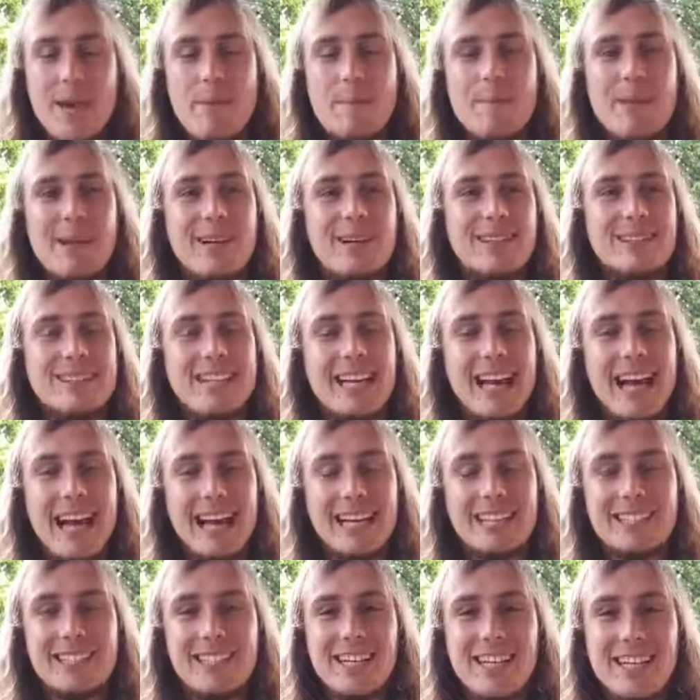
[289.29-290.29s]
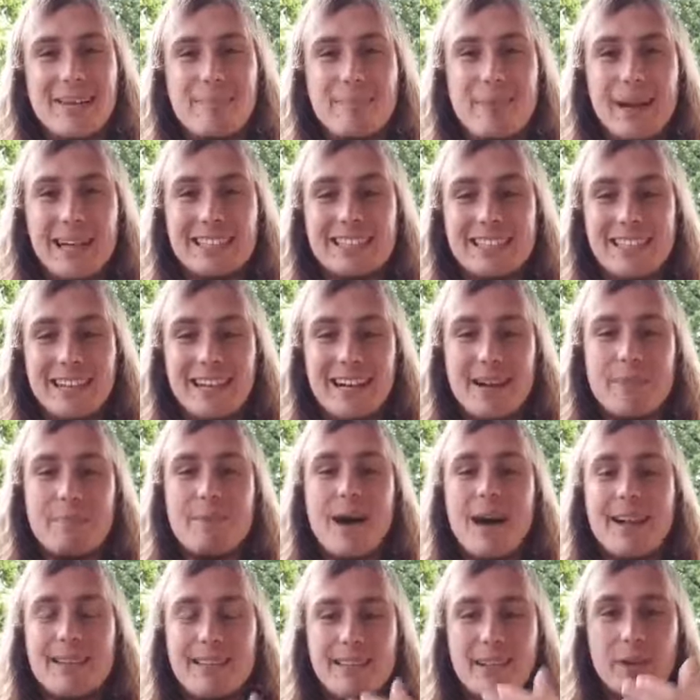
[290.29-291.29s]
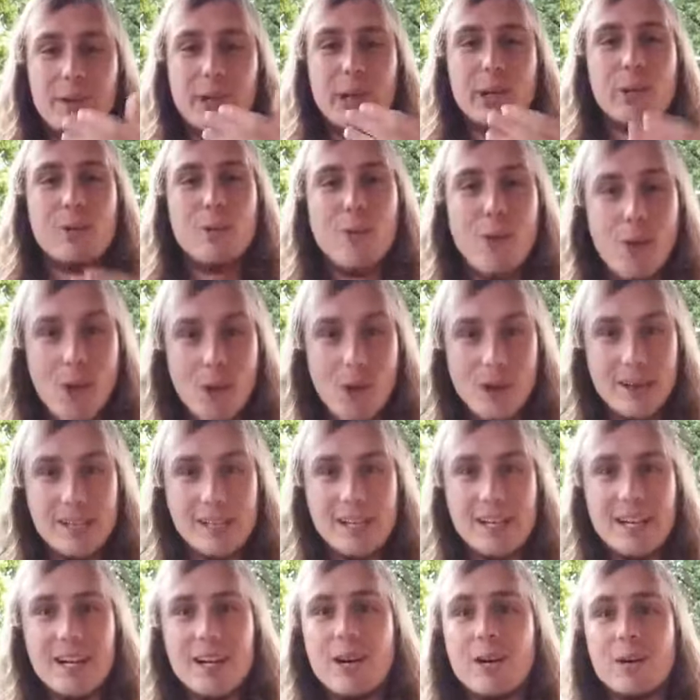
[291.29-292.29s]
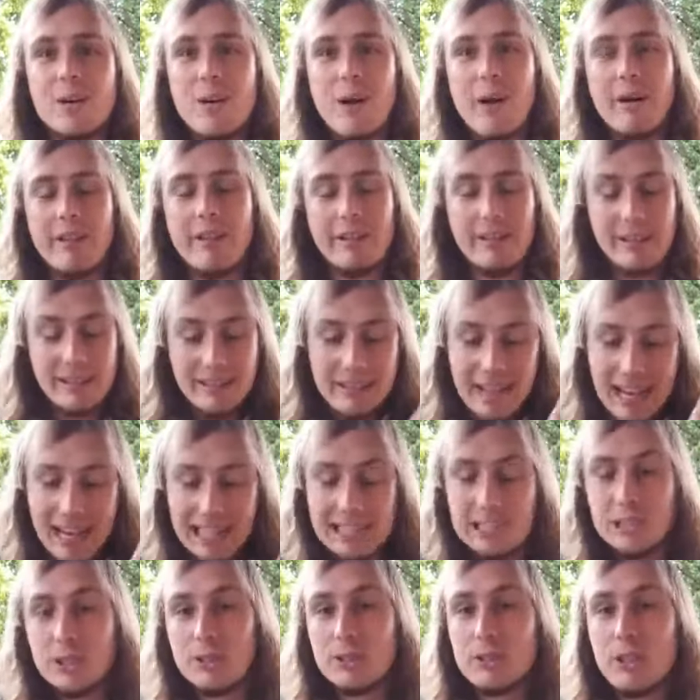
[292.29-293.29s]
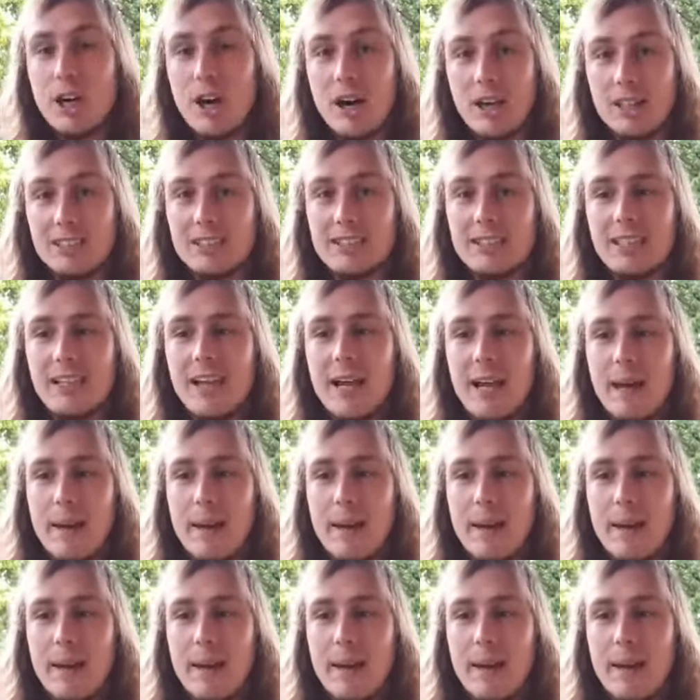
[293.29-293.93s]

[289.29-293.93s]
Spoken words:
because you're actually passionate about the reward rather than the actual task.